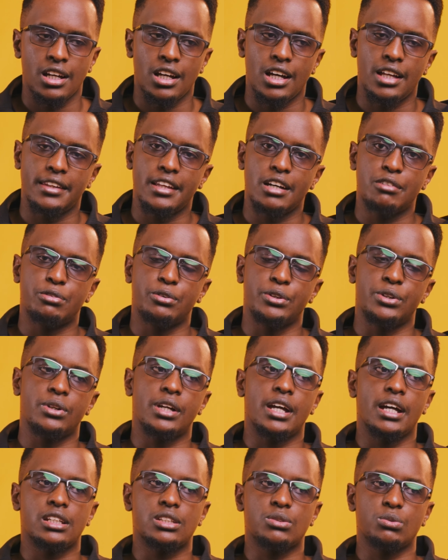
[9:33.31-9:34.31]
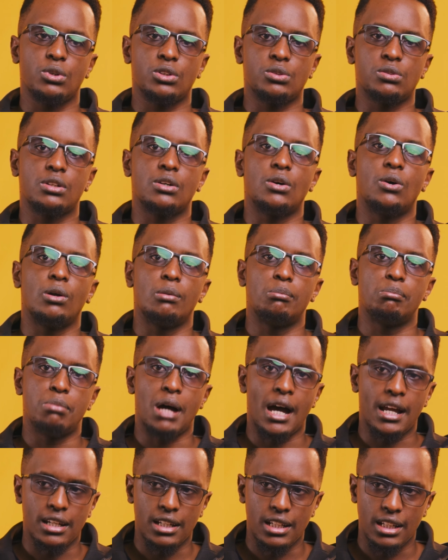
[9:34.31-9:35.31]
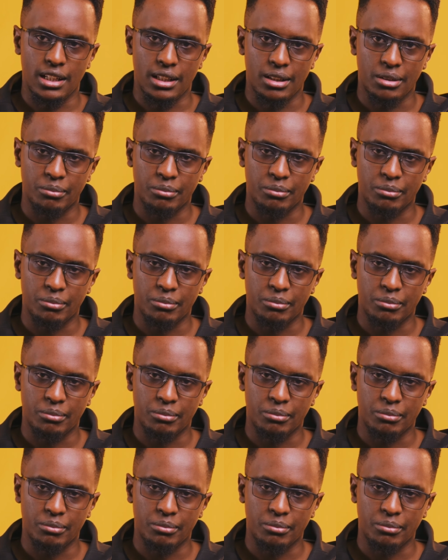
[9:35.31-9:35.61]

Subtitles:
and therefore you get what we call banding.